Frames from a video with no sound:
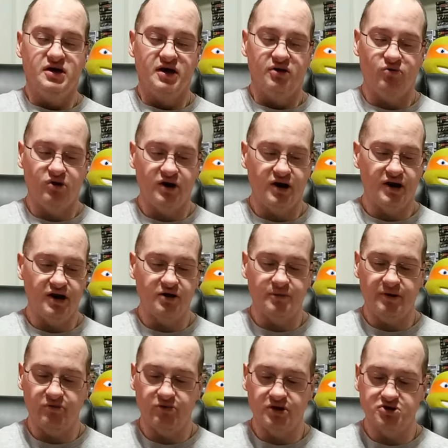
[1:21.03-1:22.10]
And what I like
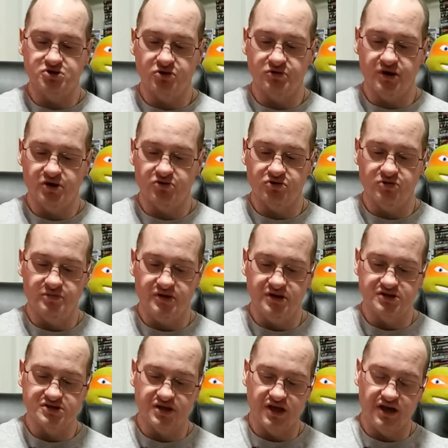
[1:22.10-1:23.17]
about Retro Wreck Room
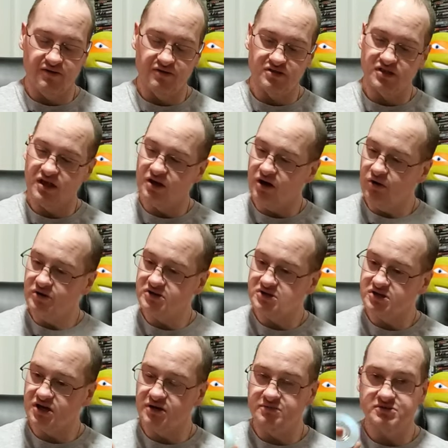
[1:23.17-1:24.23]
is everything
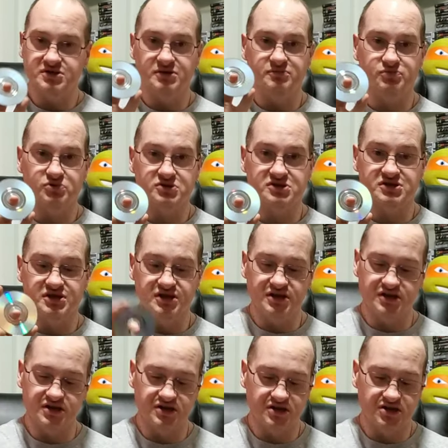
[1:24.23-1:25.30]
always comes in
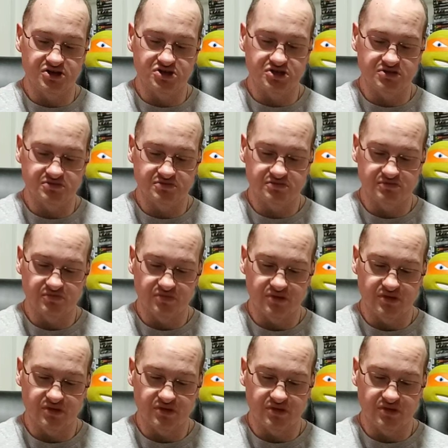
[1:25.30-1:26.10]
pristine condition.